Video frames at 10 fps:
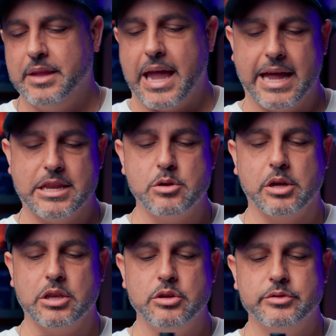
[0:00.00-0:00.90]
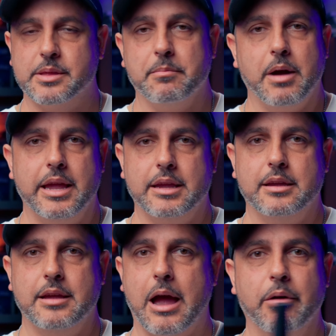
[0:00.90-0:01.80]
and you can use the mic
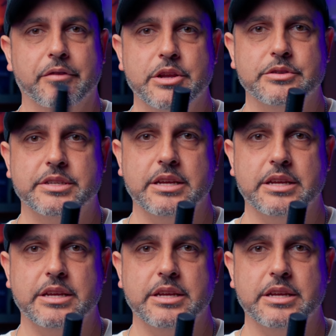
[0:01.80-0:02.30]
however you see